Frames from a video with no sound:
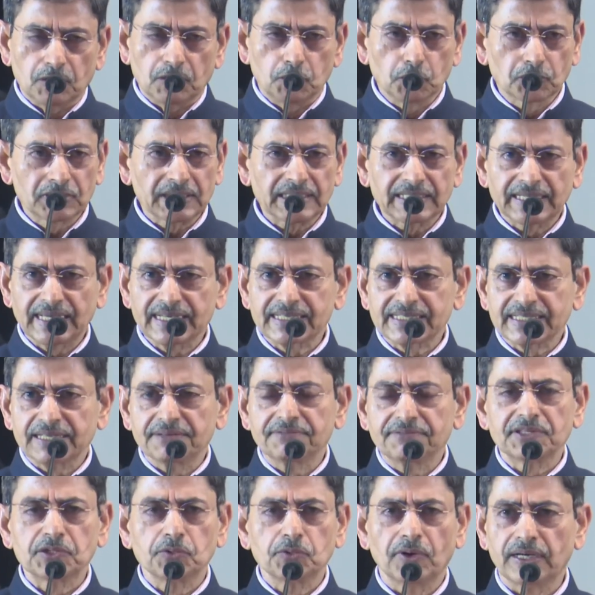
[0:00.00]
looking at
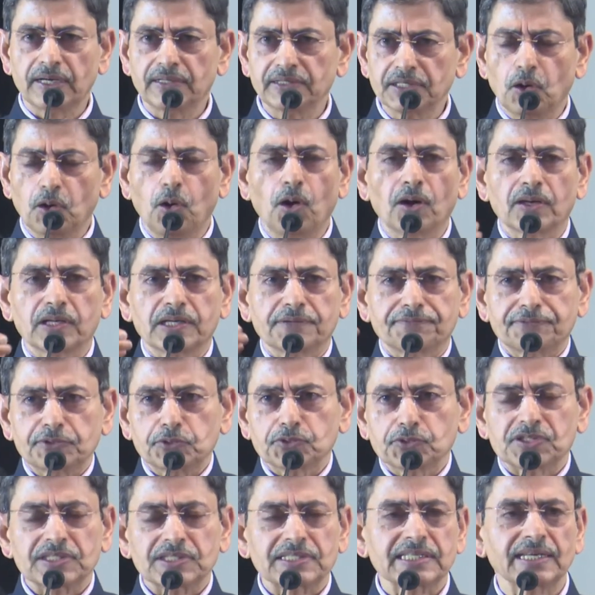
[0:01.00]
everyone, all of
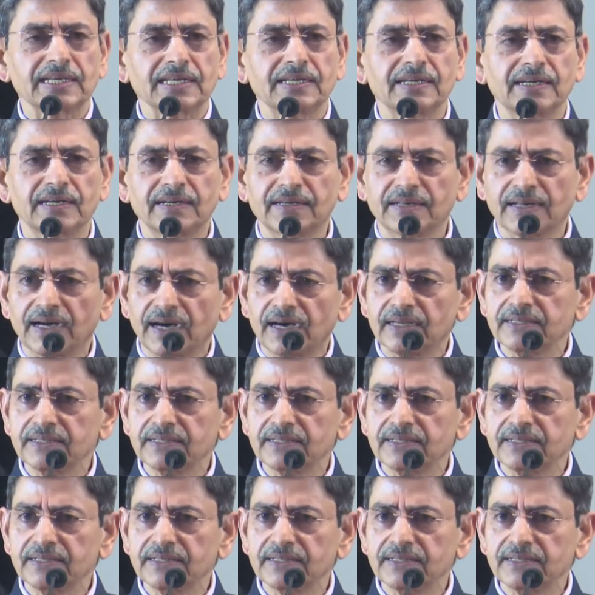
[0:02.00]
you sitting here,